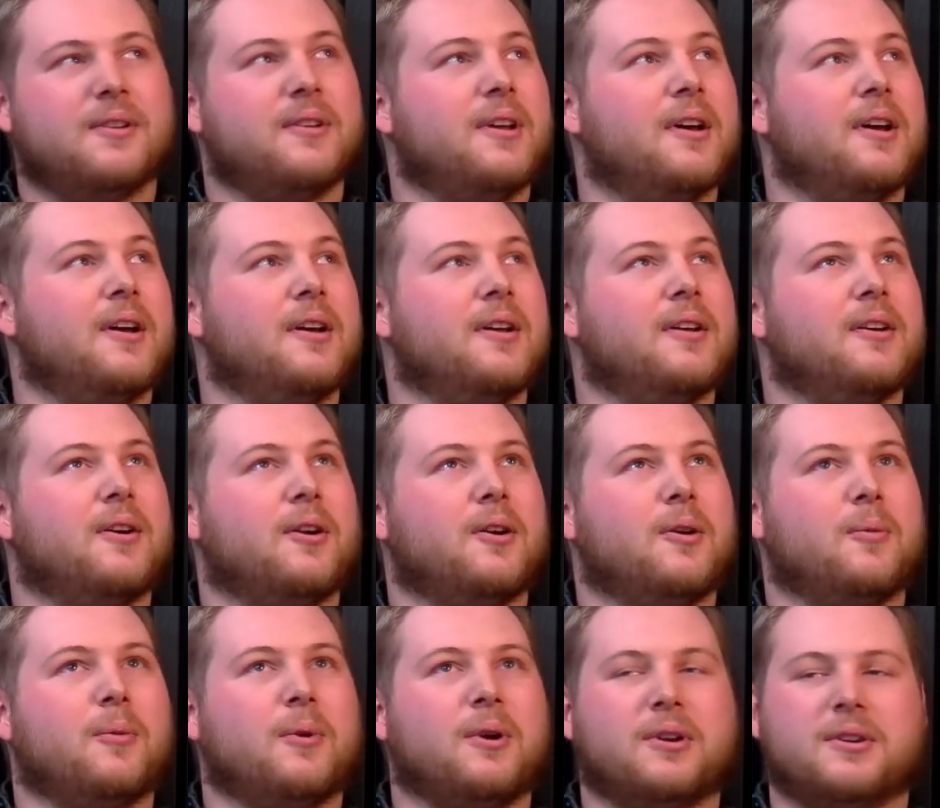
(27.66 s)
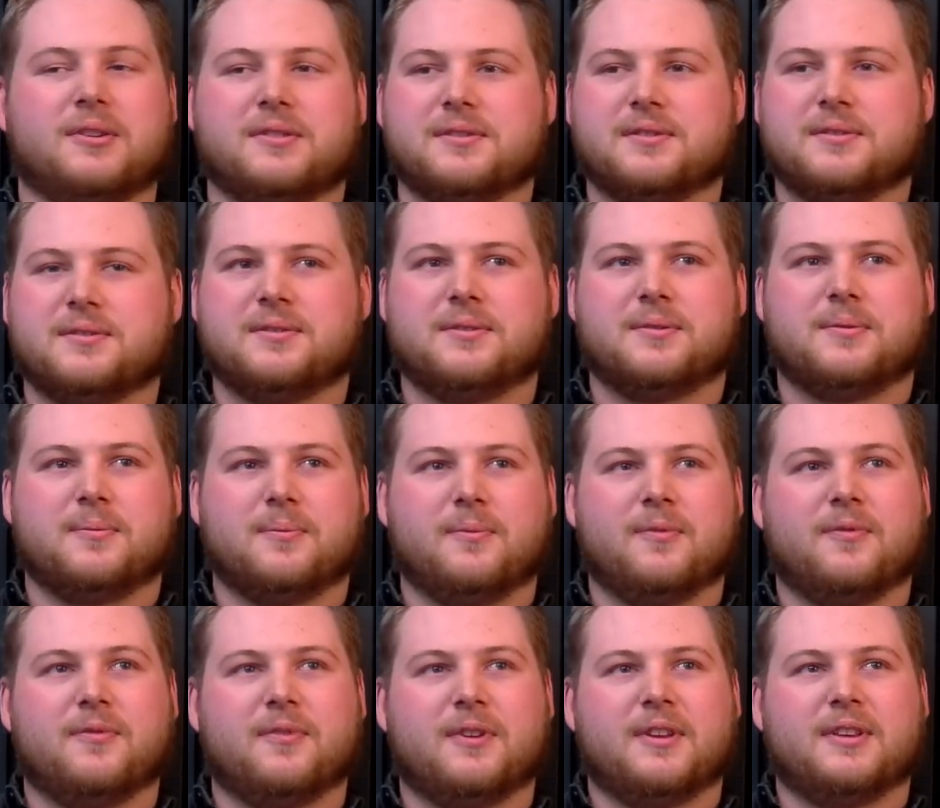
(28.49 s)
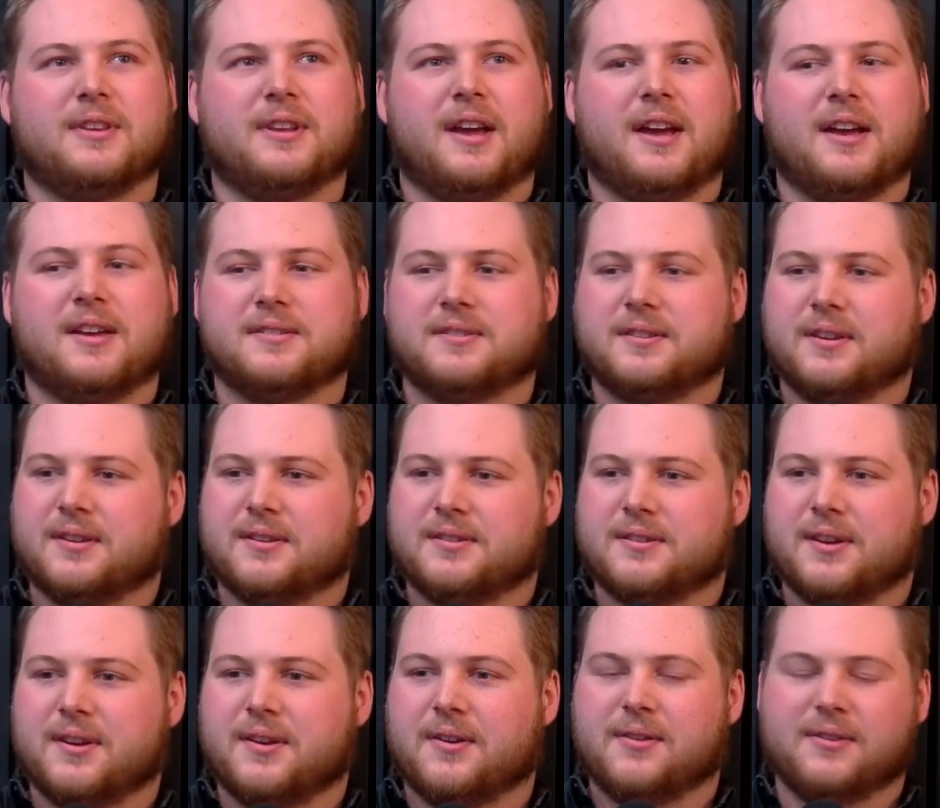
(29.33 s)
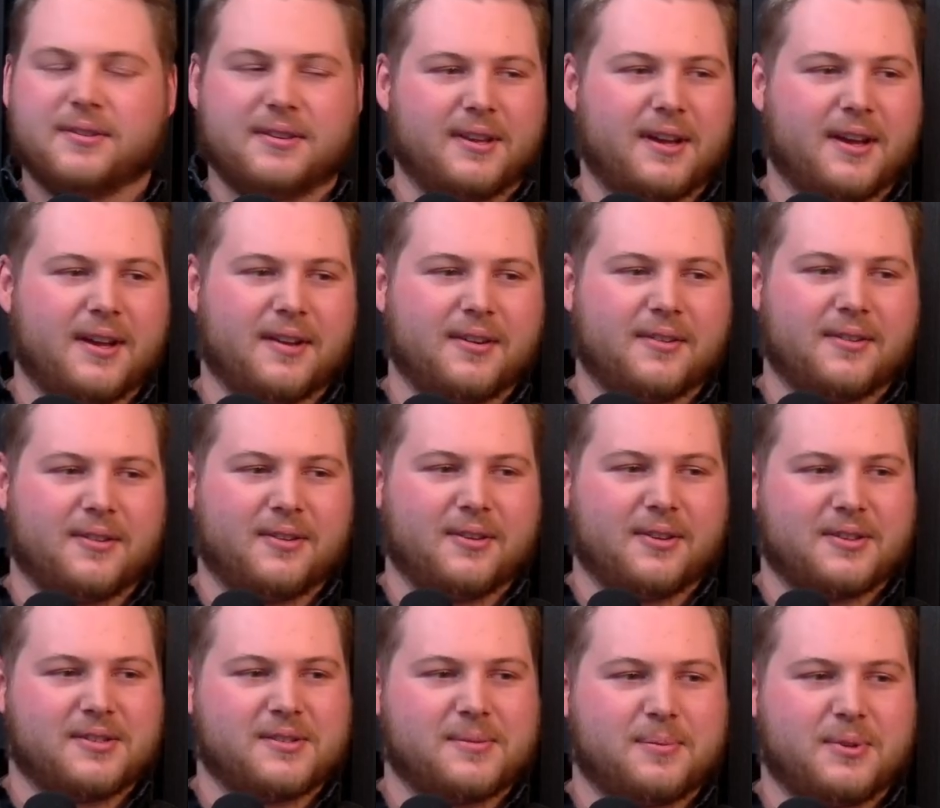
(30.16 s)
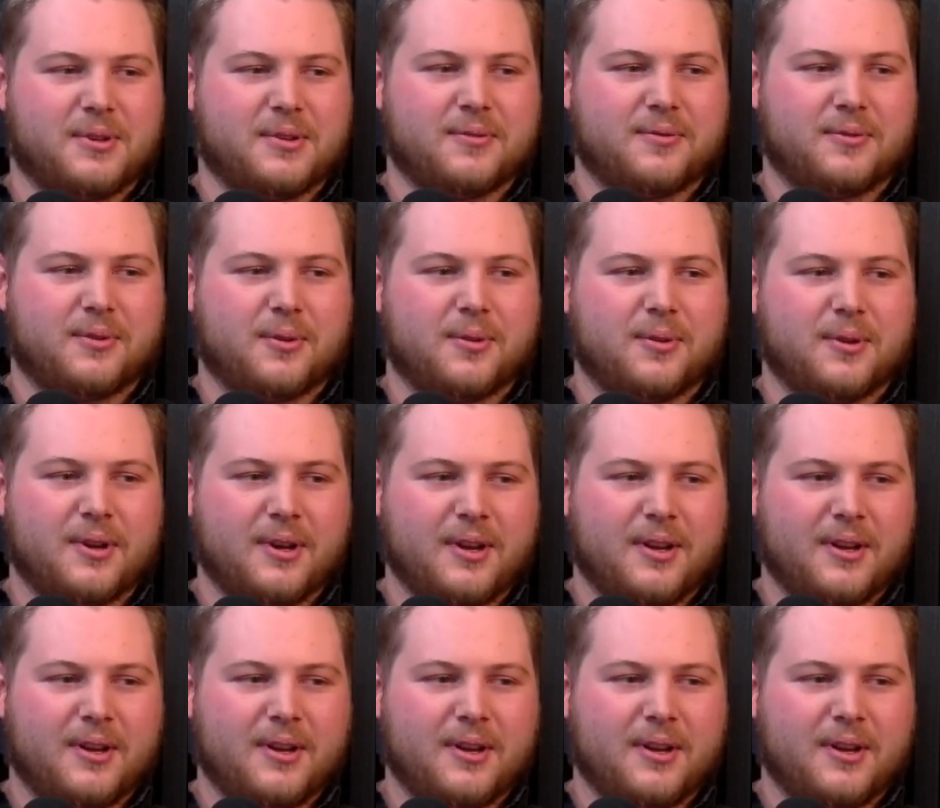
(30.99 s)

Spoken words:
Artwork is fantastic. So, yeah, it looks beautiful.